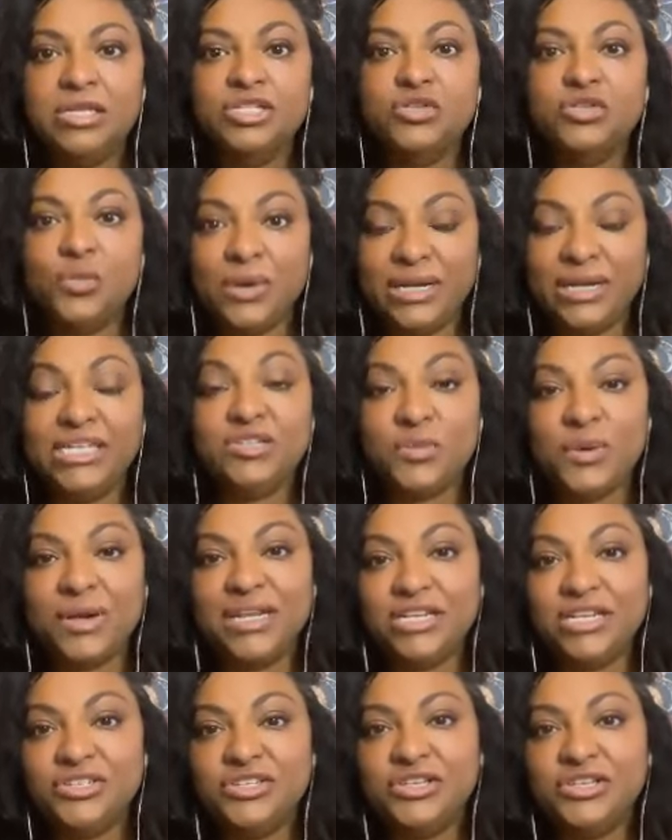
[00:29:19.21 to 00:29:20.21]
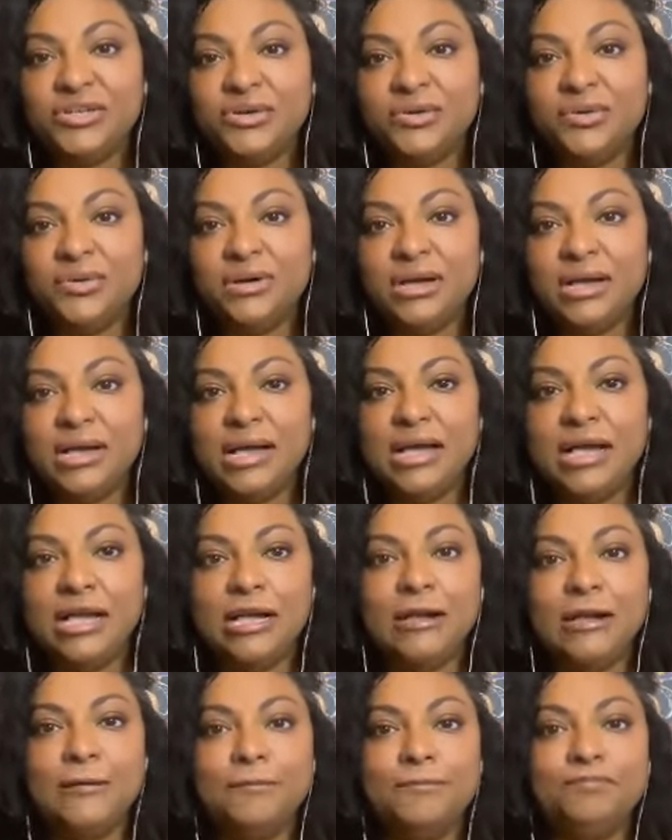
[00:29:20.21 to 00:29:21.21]
2022
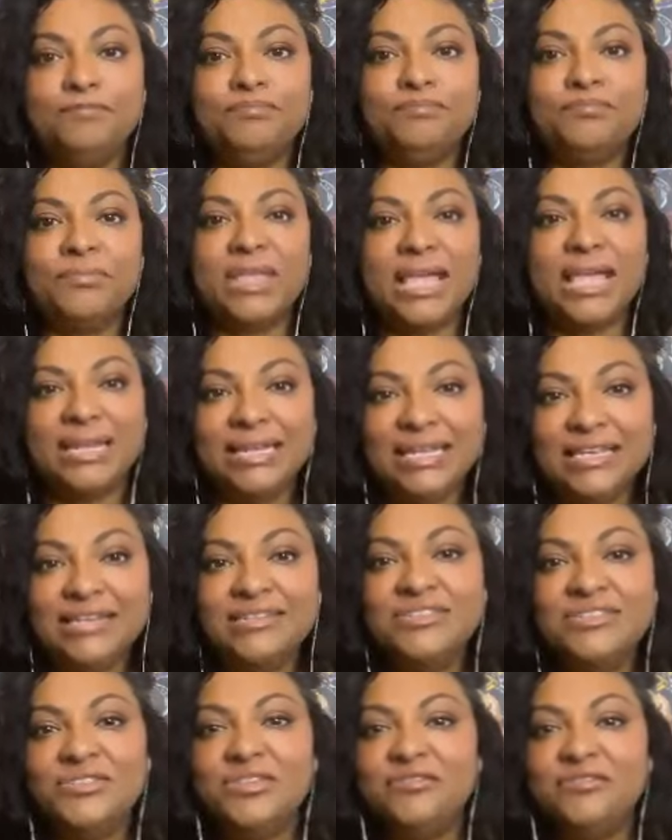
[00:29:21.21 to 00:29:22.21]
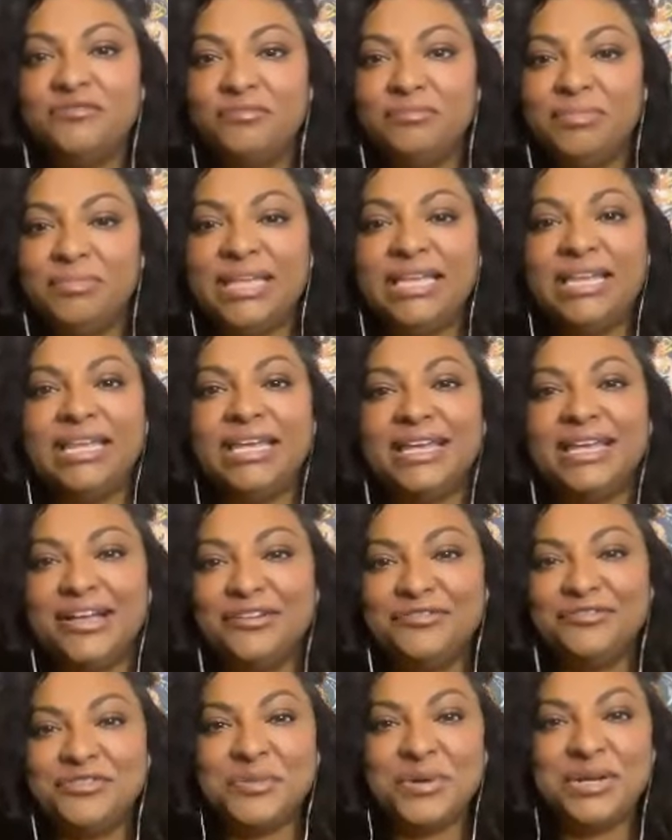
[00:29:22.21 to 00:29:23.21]
um, and into the beginning
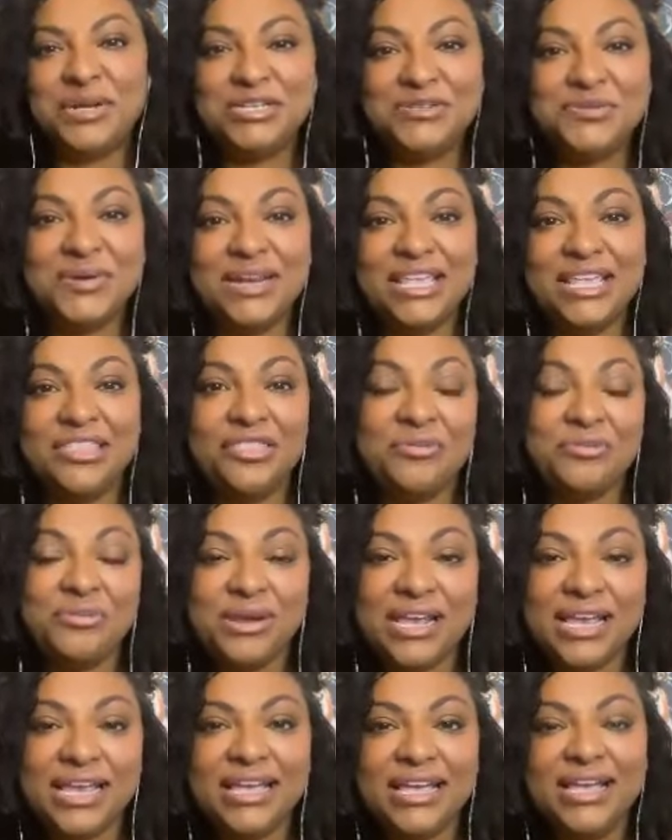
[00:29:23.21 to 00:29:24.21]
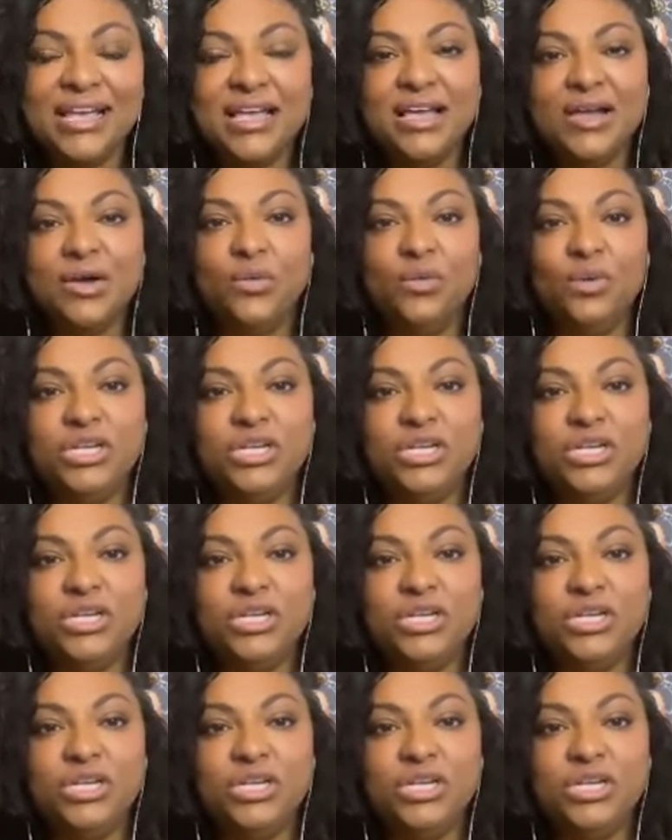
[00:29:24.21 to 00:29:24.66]
of 2023, mm-hmm.